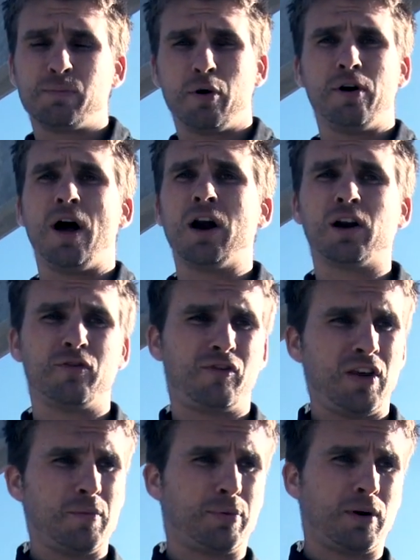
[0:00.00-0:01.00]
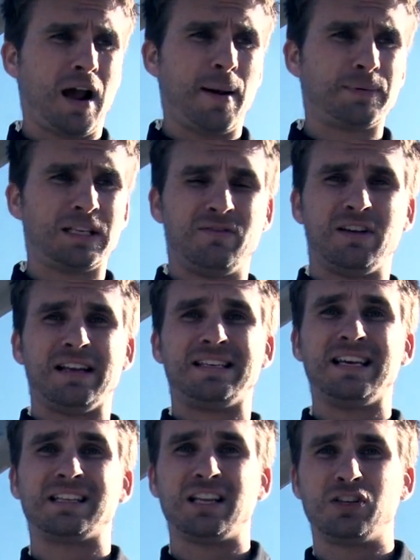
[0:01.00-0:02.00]
in pornography and perhaps even
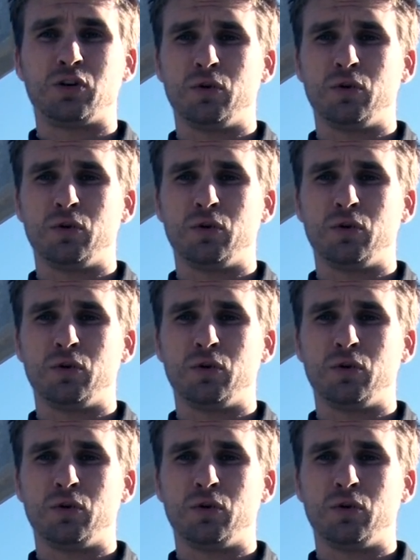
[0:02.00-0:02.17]
addicted